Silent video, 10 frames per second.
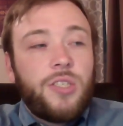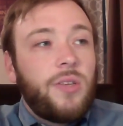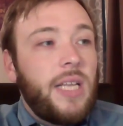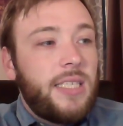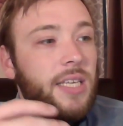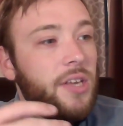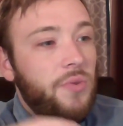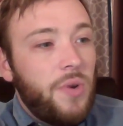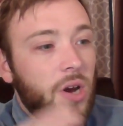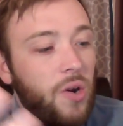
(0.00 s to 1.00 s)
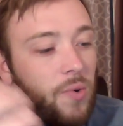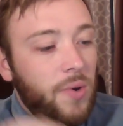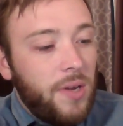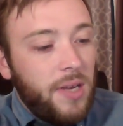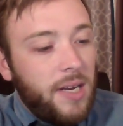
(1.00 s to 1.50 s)
So let's say you
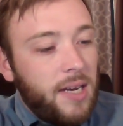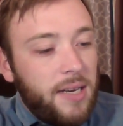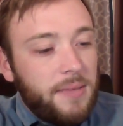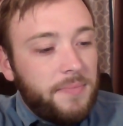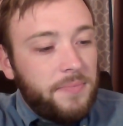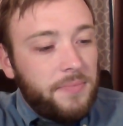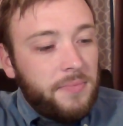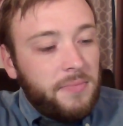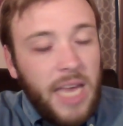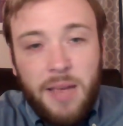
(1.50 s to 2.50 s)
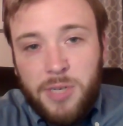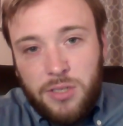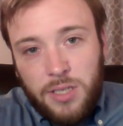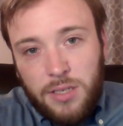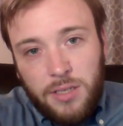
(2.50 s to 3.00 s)
know, hey,
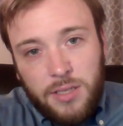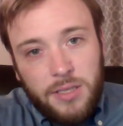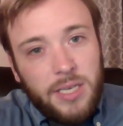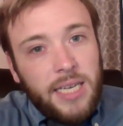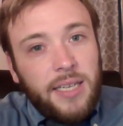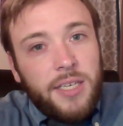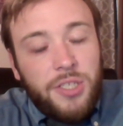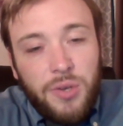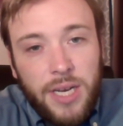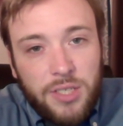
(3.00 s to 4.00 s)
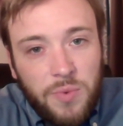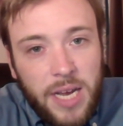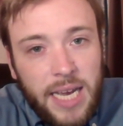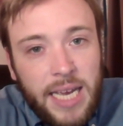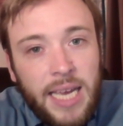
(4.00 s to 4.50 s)
Mr. Little, the deadline is 2 days
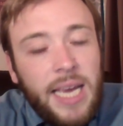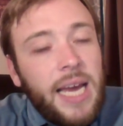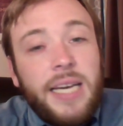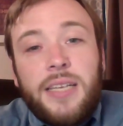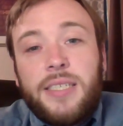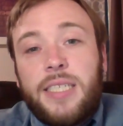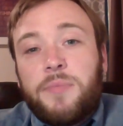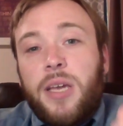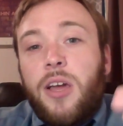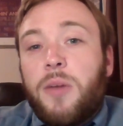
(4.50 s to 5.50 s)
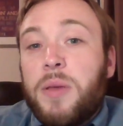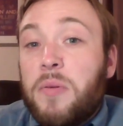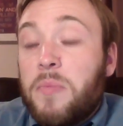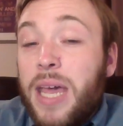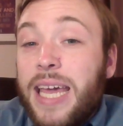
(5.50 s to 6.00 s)
away, and it doesn't seem like I'm going to be
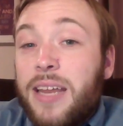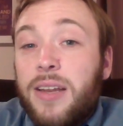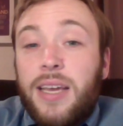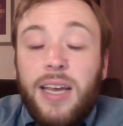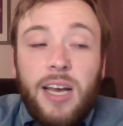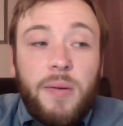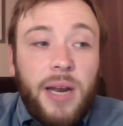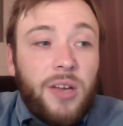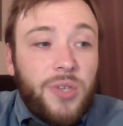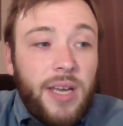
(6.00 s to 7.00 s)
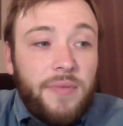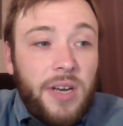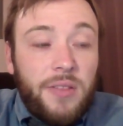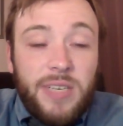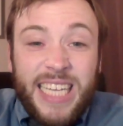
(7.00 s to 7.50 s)
able to make it, and I also have
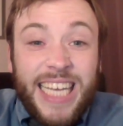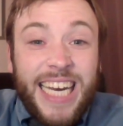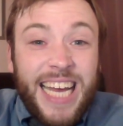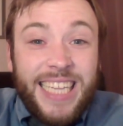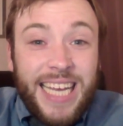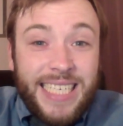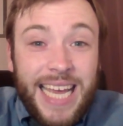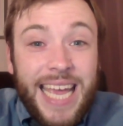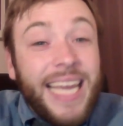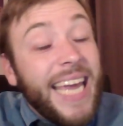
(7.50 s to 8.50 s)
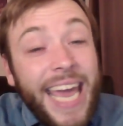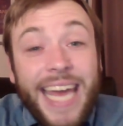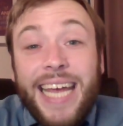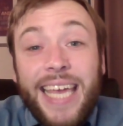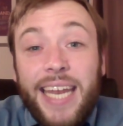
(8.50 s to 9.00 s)
another deadline on that day.
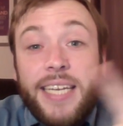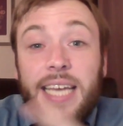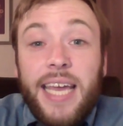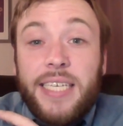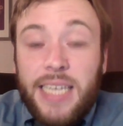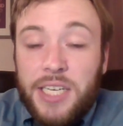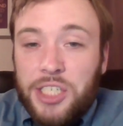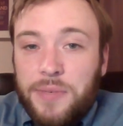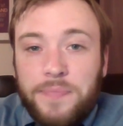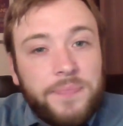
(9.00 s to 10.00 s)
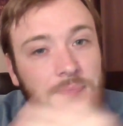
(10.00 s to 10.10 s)
Can I get a day extension?